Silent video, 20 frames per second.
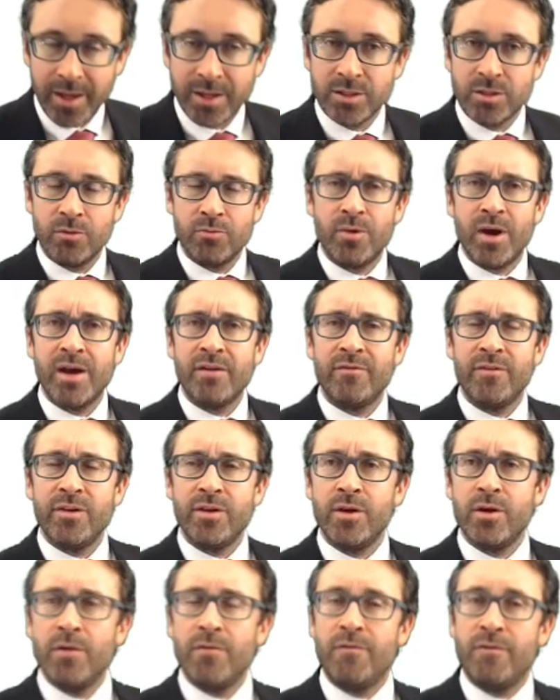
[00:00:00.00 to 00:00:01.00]
is the
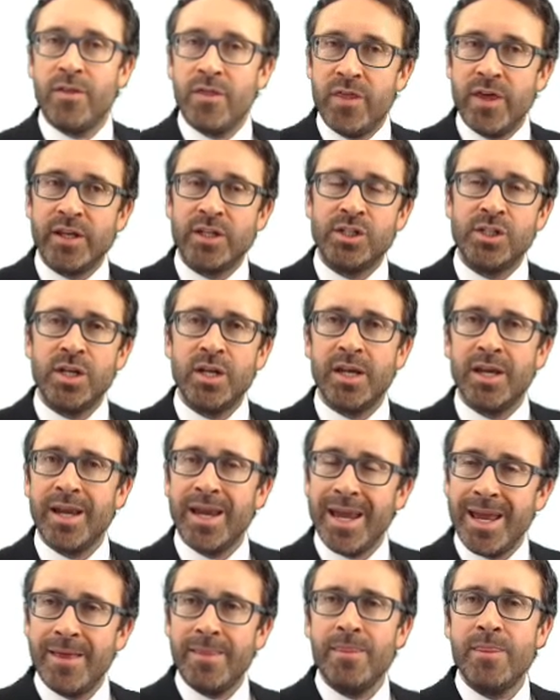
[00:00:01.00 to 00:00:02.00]
revenue for this year.
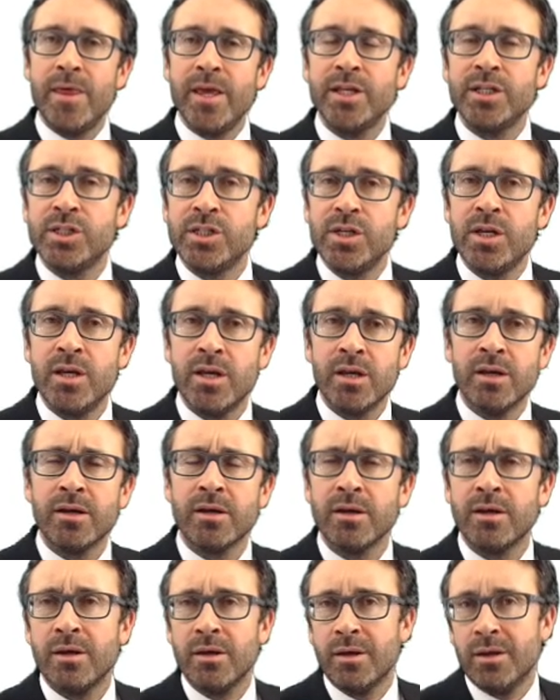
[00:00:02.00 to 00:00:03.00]
In this
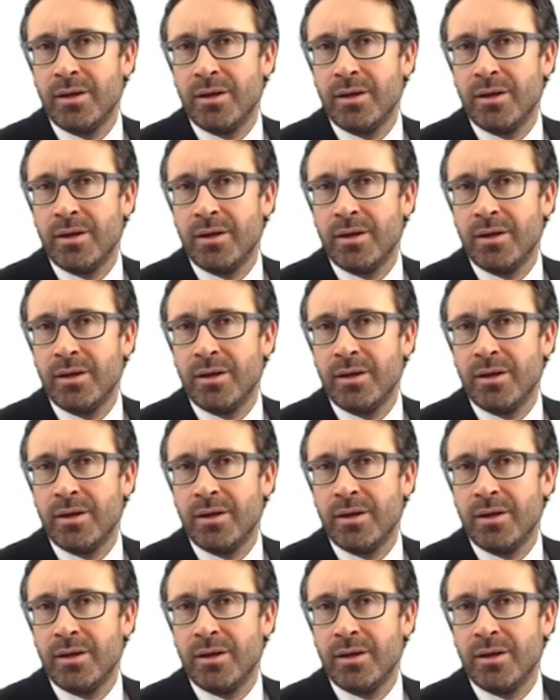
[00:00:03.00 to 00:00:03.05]
year,